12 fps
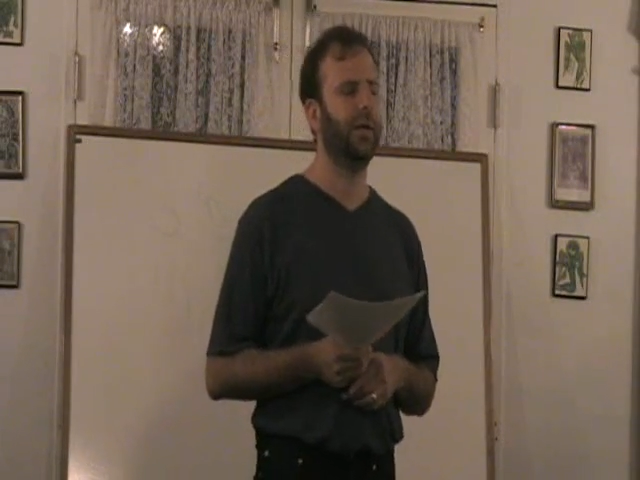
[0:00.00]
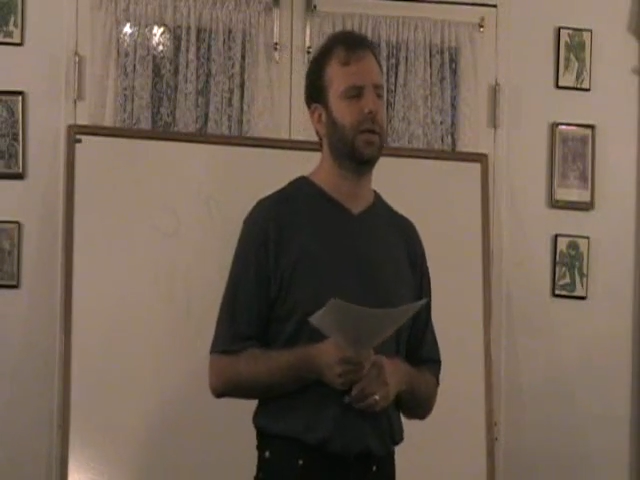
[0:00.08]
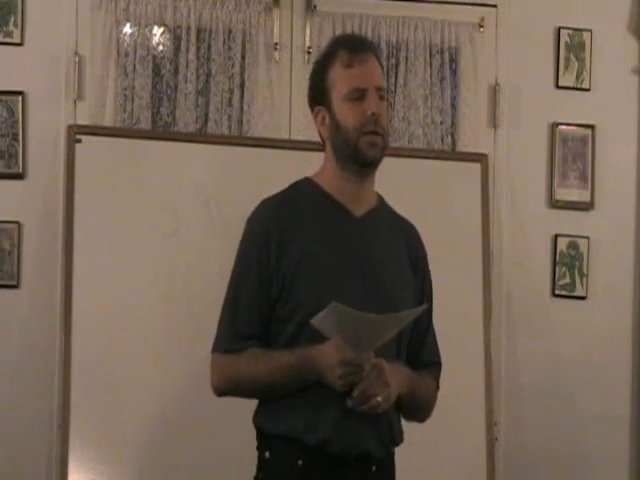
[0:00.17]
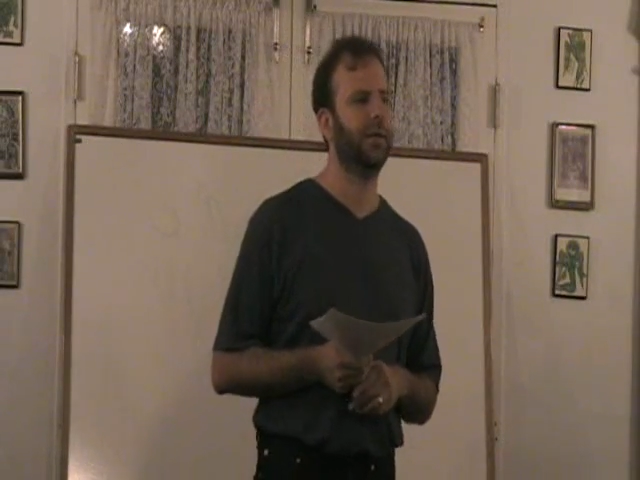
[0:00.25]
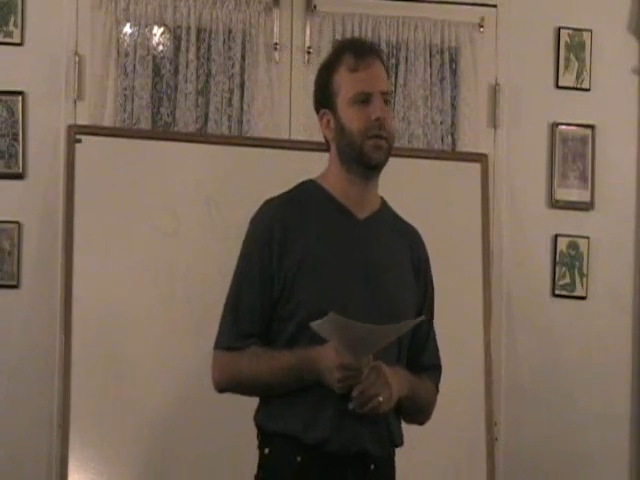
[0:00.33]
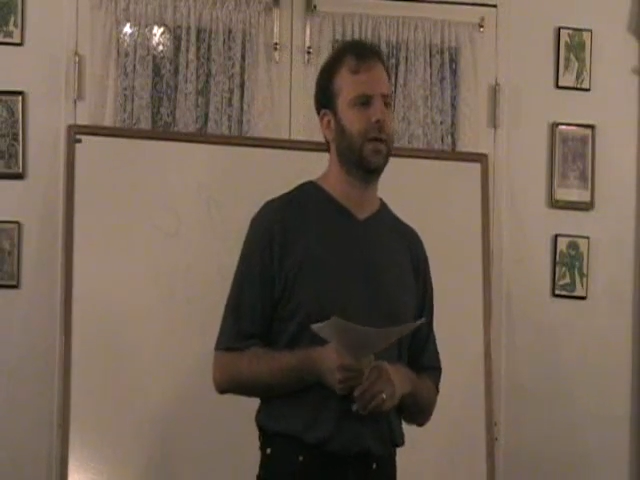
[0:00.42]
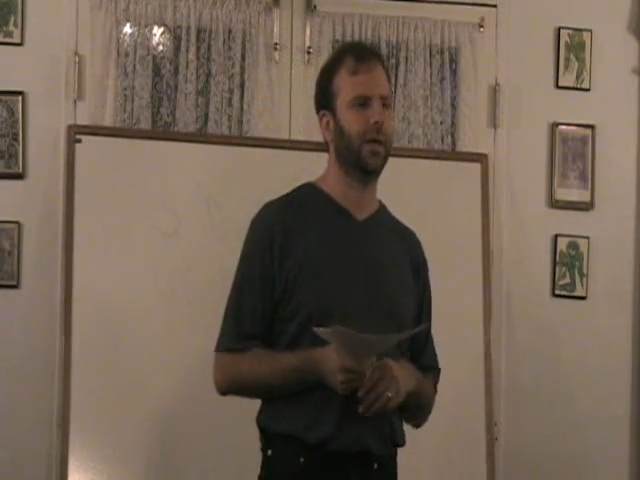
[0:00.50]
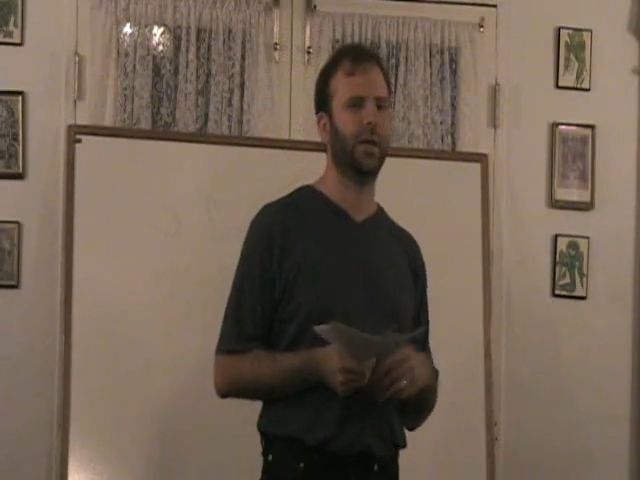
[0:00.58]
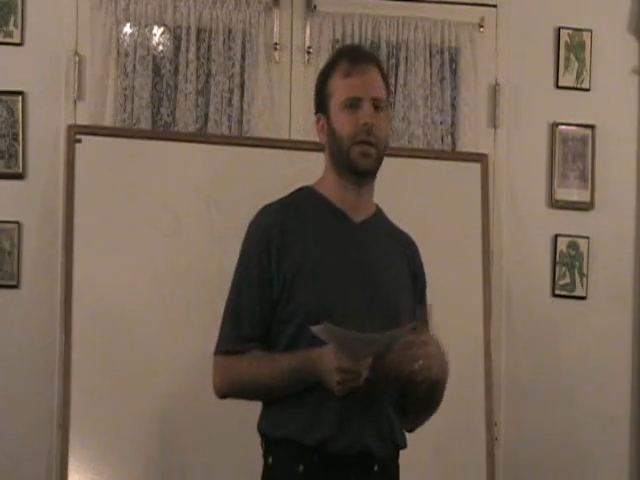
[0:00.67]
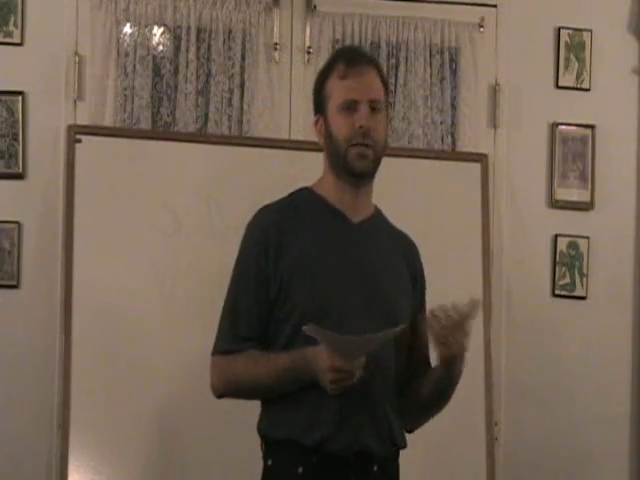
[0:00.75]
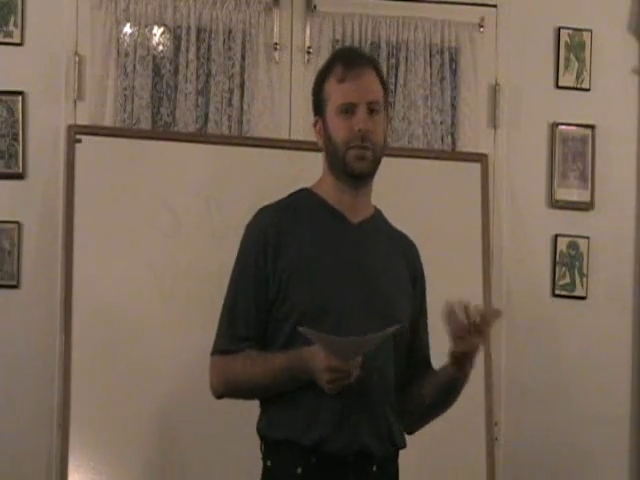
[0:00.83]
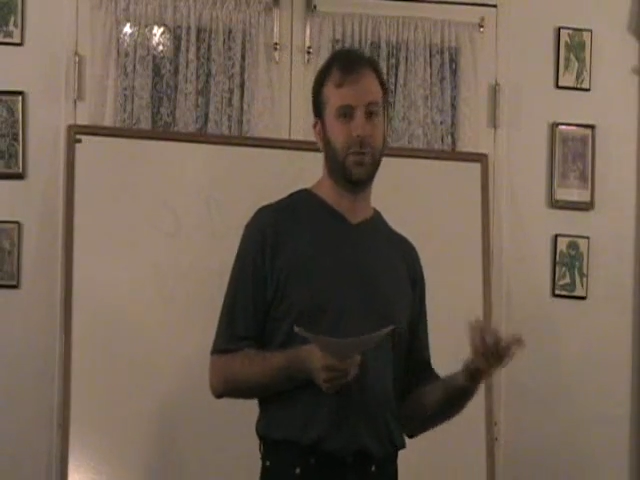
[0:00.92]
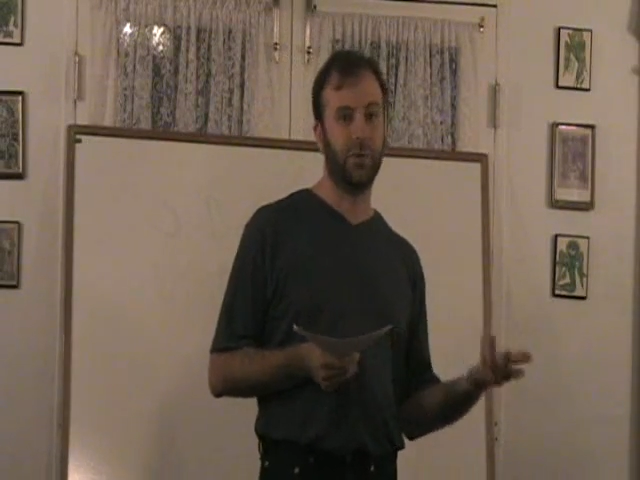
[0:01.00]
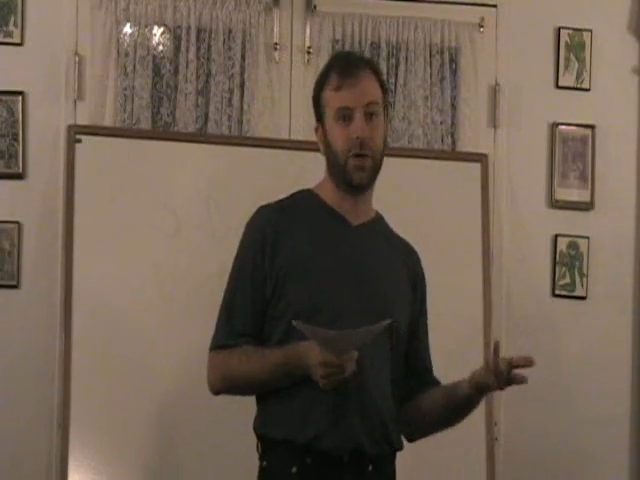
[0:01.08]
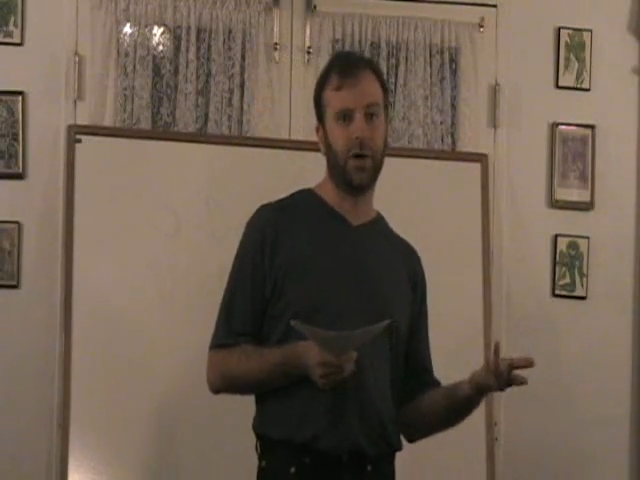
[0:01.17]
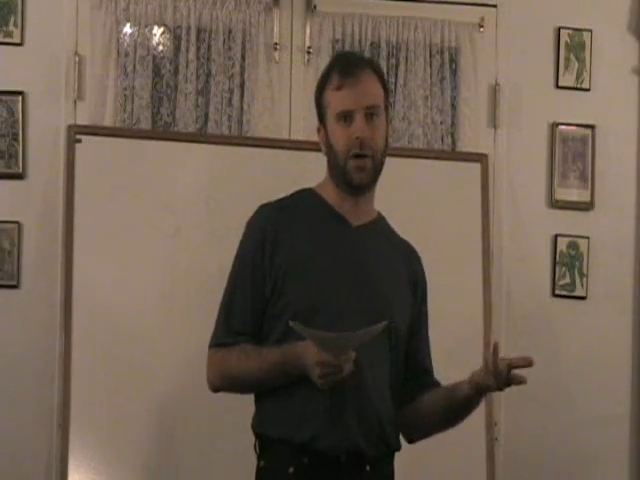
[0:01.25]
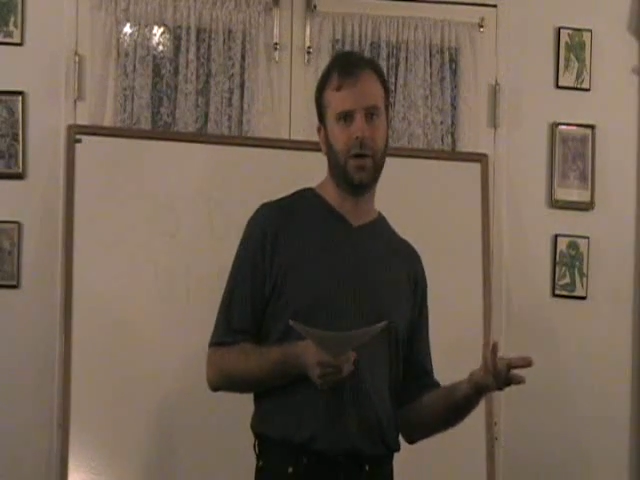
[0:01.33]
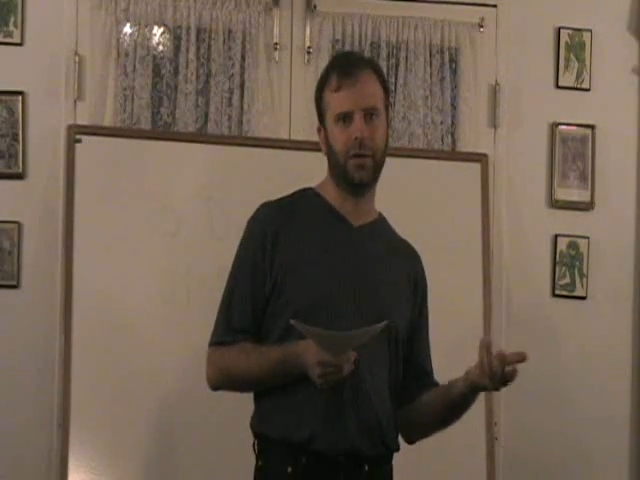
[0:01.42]
and I could answer
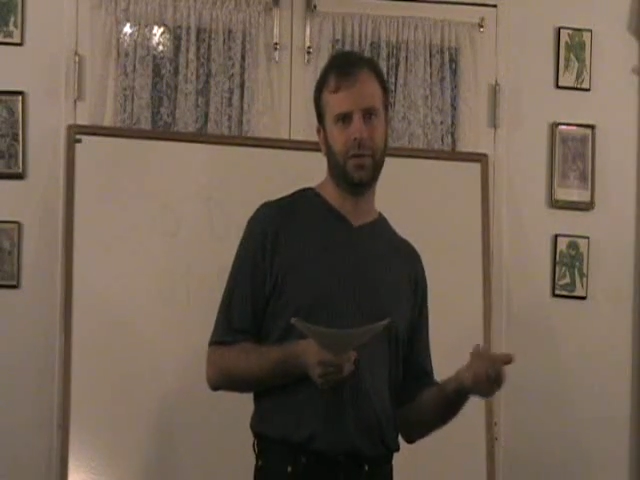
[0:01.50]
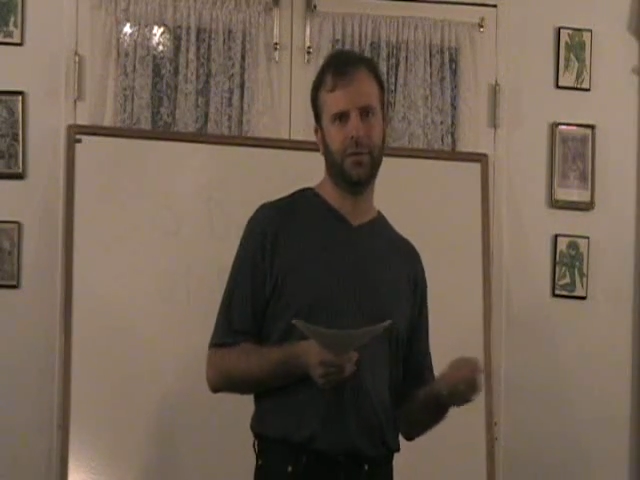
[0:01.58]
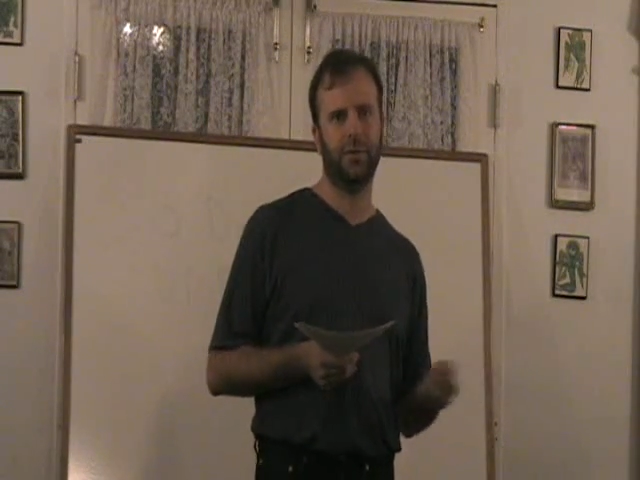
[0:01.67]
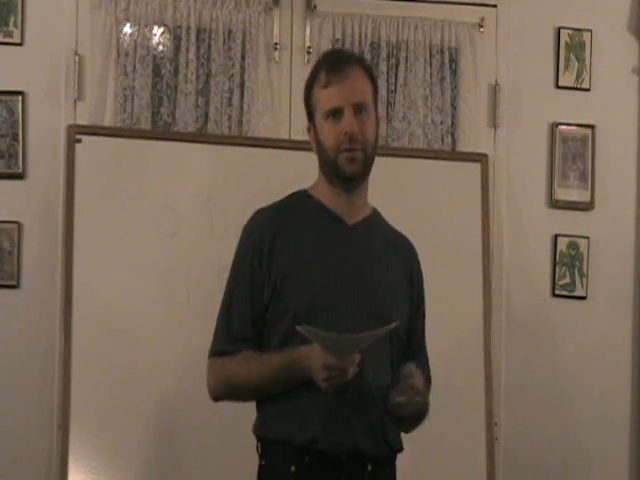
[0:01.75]
tá,